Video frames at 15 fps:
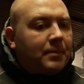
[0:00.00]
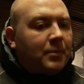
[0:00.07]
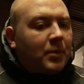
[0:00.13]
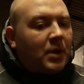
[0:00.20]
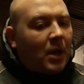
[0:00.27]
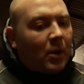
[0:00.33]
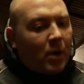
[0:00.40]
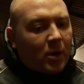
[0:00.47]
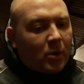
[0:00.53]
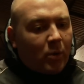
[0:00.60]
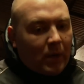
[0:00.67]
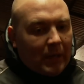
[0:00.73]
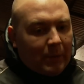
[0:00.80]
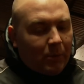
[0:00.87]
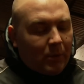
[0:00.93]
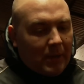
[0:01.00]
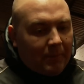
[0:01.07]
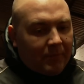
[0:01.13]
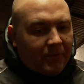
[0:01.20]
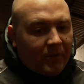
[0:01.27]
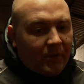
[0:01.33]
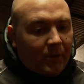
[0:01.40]
We know our quality will
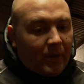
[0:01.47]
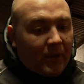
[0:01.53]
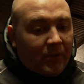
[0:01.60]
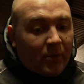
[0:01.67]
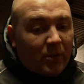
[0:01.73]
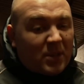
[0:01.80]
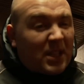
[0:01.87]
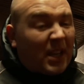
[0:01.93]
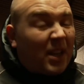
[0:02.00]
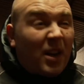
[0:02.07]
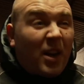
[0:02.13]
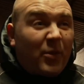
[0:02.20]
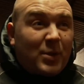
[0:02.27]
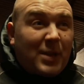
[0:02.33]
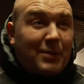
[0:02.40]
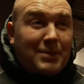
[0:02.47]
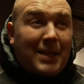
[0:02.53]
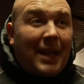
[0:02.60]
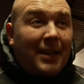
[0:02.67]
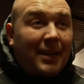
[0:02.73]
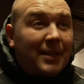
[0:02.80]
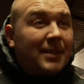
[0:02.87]
come through, and I thought the second half was
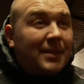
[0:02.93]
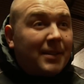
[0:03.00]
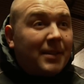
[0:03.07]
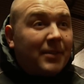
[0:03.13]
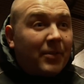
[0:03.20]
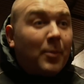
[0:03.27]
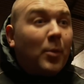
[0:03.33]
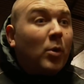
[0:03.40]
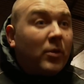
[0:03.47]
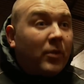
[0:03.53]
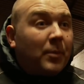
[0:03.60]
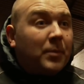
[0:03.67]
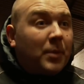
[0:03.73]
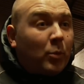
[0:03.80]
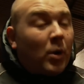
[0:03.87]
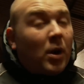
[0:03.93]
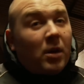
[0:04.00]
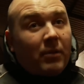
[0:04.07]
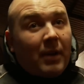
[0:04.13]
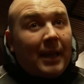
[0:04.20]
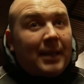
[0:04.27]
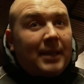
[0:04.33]
outstanding from all of them. The
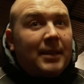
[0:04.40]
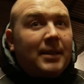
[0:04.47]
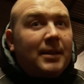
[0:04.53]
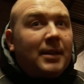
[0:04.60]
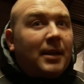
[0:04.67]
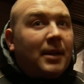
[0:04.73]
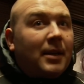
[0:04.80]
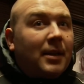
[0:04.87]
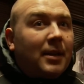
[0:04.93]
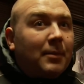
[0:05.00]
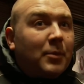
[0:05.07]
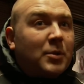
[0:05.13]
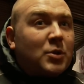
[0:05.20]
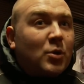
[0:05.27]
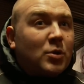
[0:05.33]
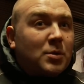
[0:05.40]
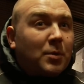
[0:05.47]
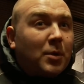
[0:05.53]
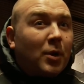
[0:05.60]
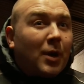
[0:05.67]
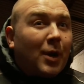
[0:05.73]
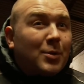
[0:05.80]
work rate, we scored some
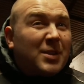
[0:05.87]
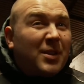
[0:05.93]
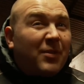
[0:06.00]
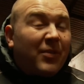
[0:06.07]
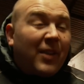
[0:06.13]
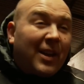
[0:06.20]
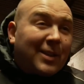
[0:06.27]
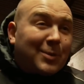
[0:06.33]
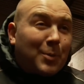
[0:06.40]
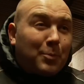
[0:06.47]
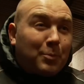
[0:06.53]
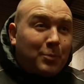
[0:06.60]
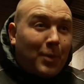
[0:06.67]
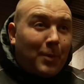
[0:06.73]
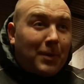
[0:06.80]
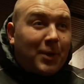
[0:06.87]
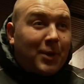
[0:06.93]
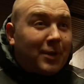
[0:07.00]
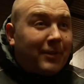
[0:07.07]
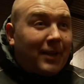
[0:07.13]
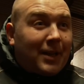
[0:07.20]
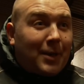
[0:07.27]
good goals, and in fairness we probably
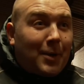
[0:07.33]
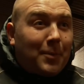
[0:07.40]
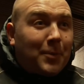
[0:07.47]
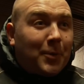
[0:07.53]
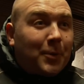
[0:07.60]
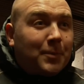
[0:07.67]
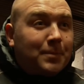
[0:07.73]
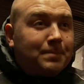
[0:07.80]
could have had a couple more.